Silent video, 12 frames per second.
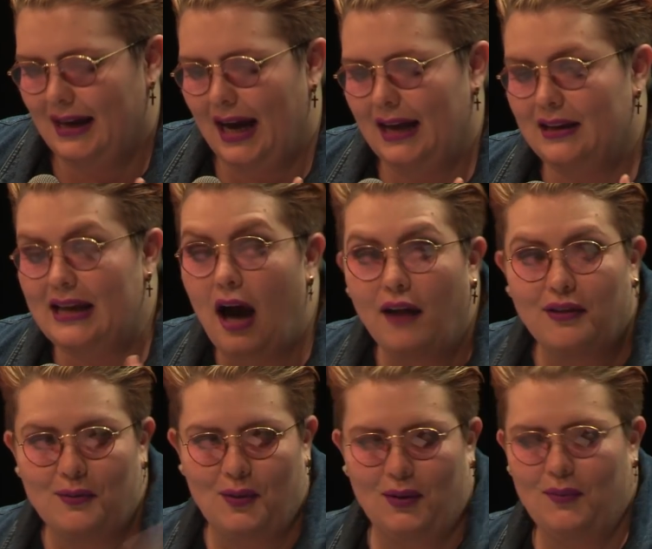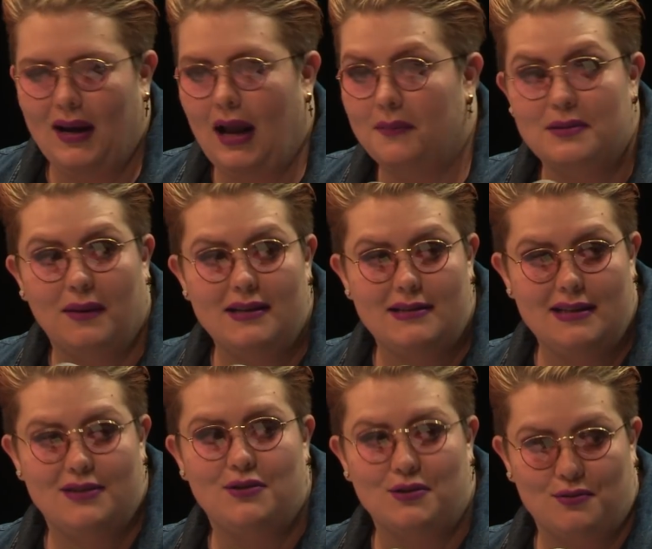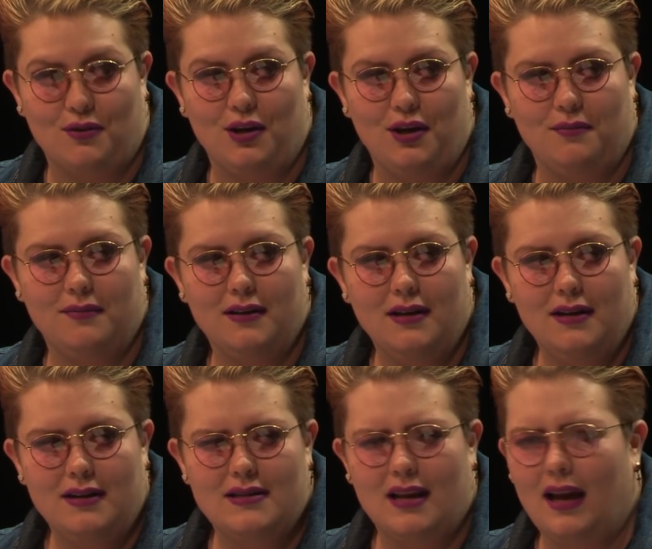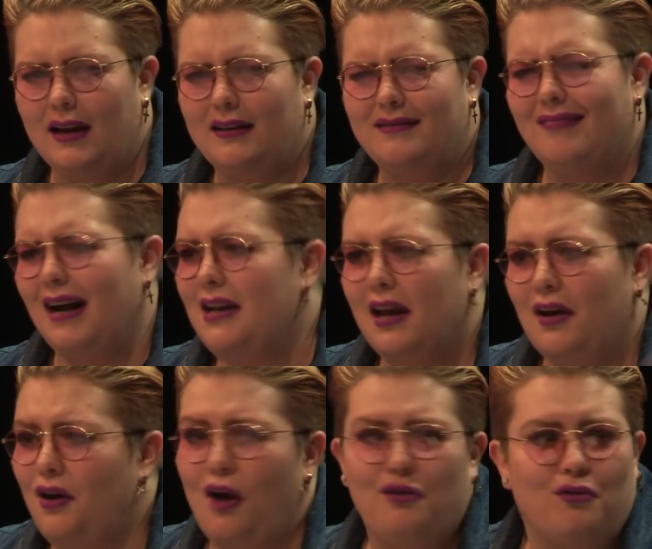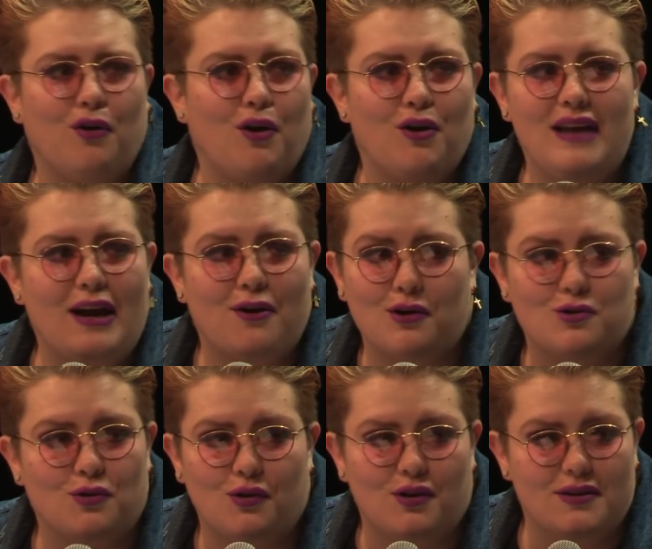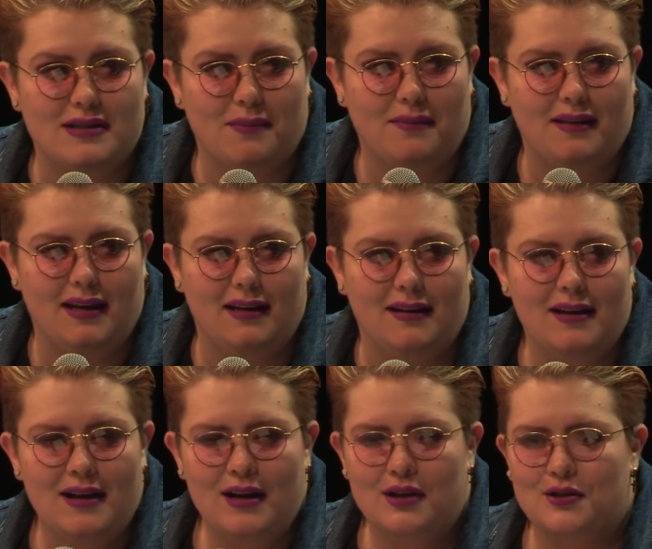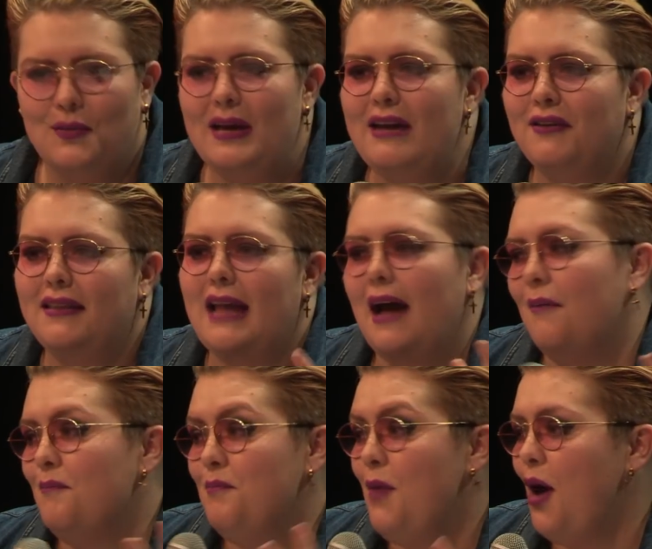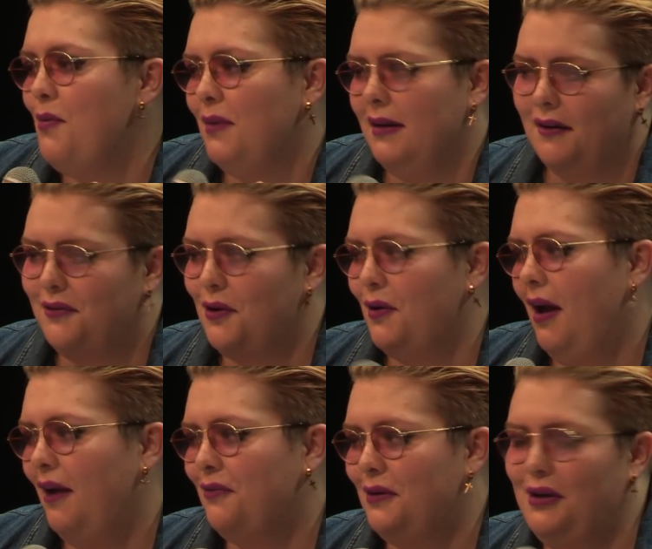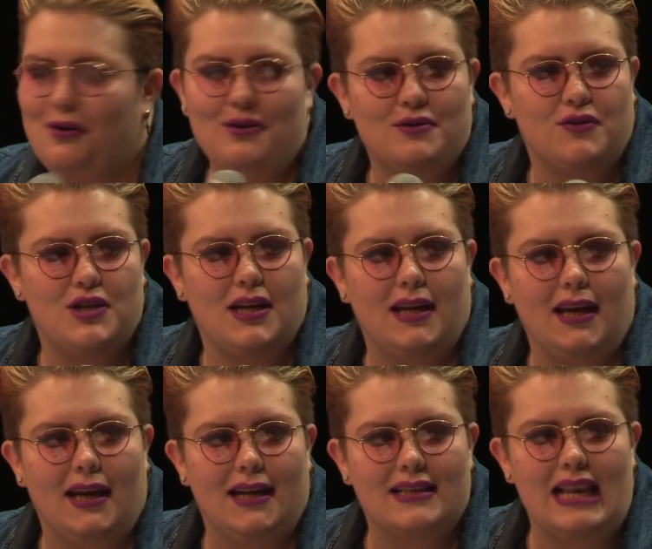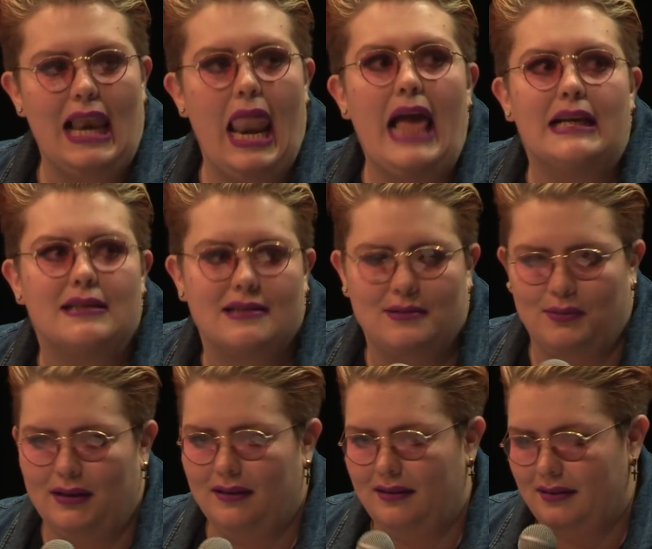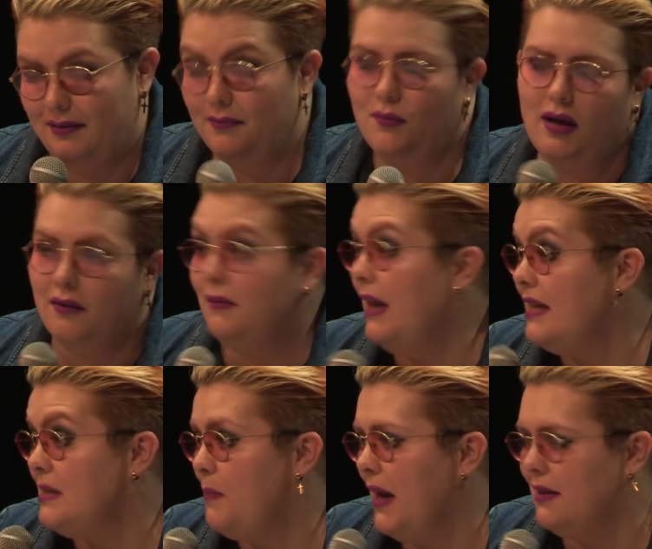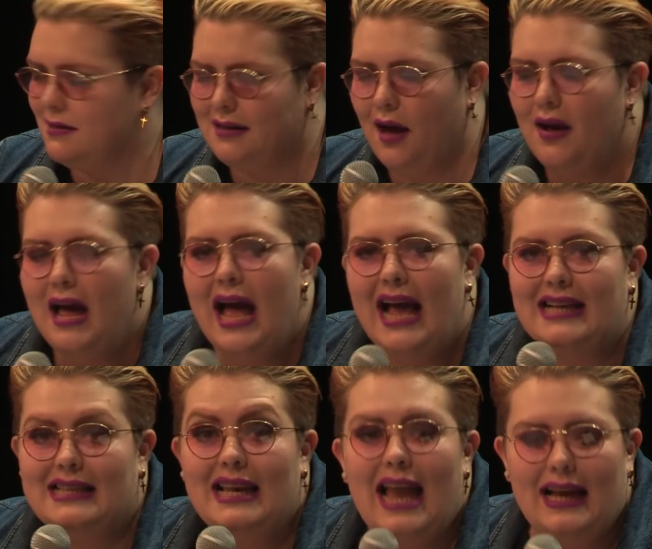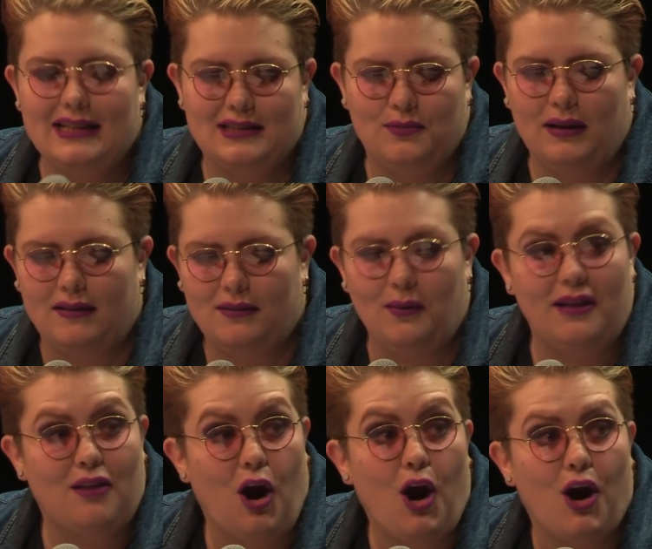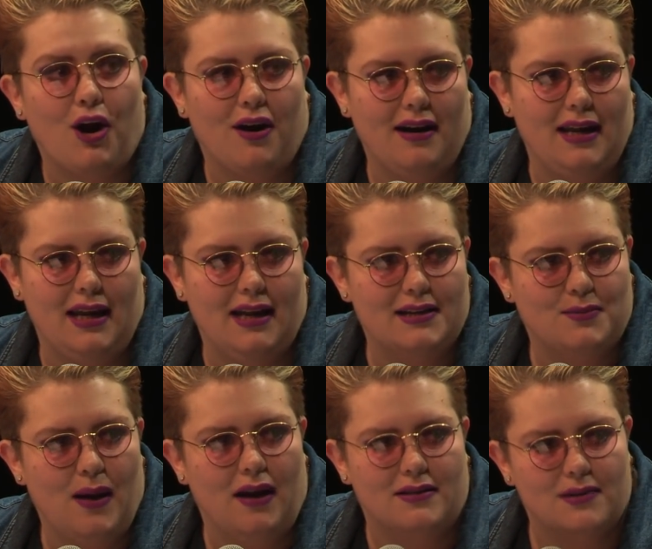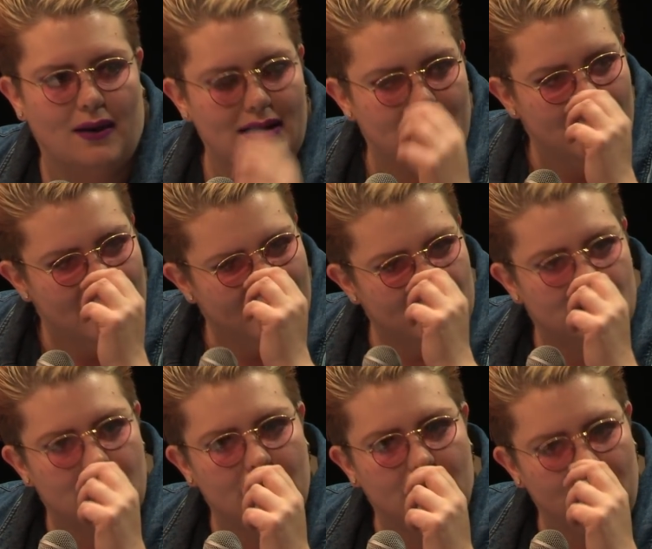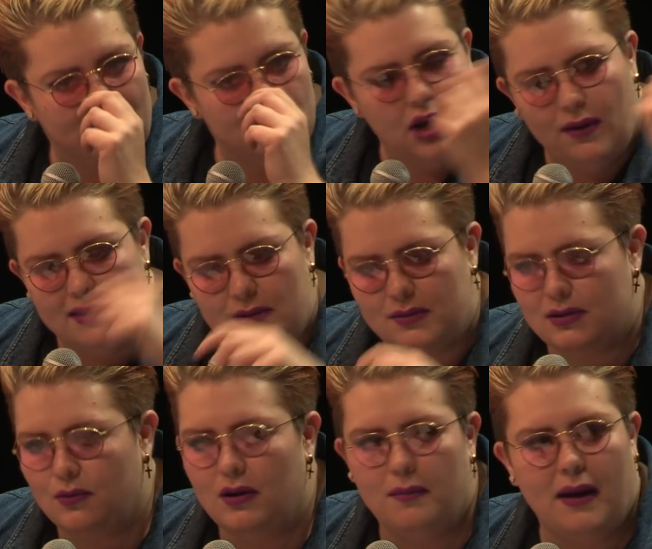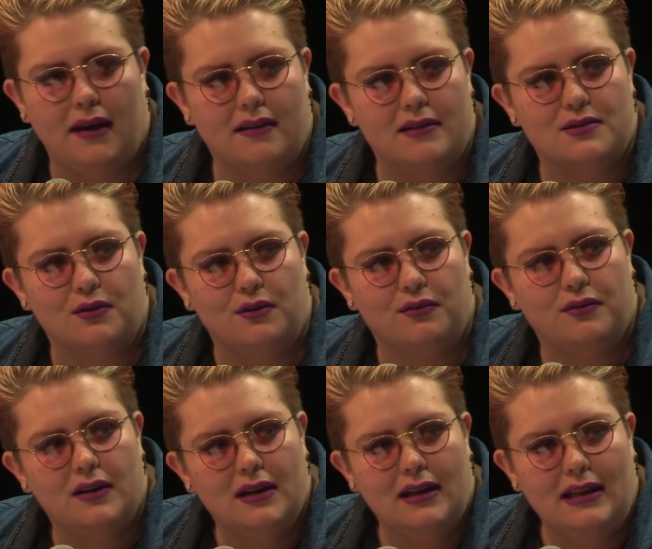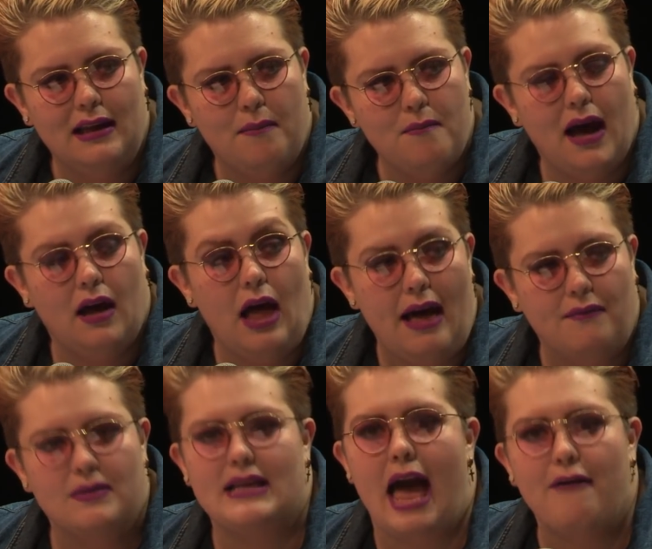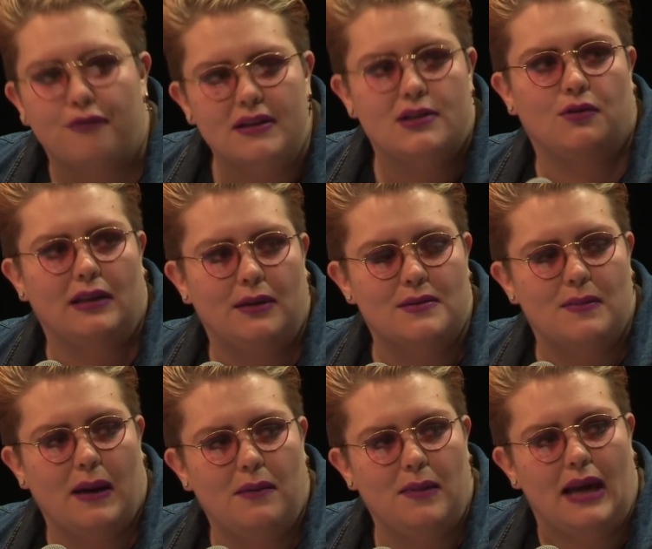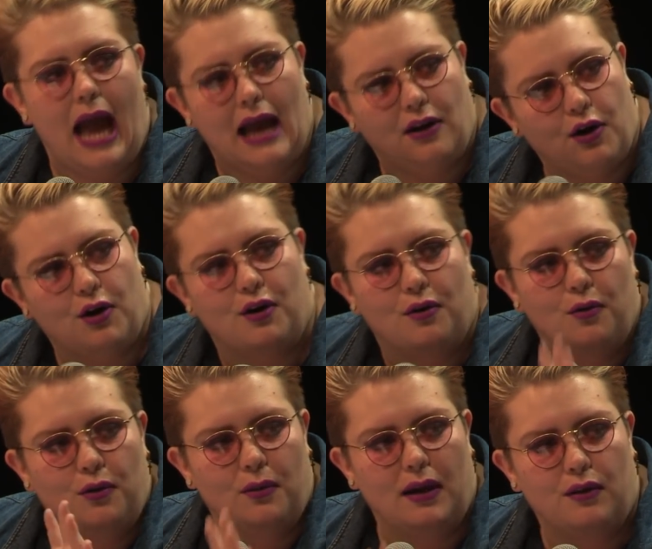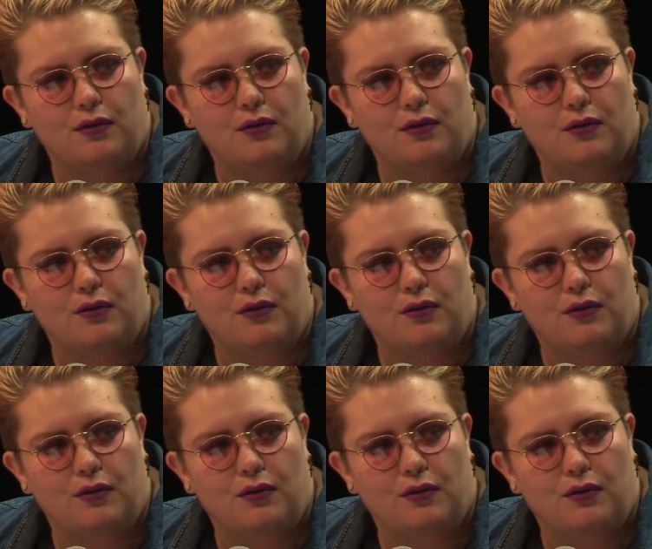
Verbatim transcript: And the other one went up to my sister's room to, like, I don't know, go through her knicker drawer or something. So even that moment of your life where you lose virginity is laced with, well, lacy pants. No, yeah. it's laced with, with her in it as well. So I, yeah. this, the show I did was all about this sort of the amount it was every story that was about me had her all the way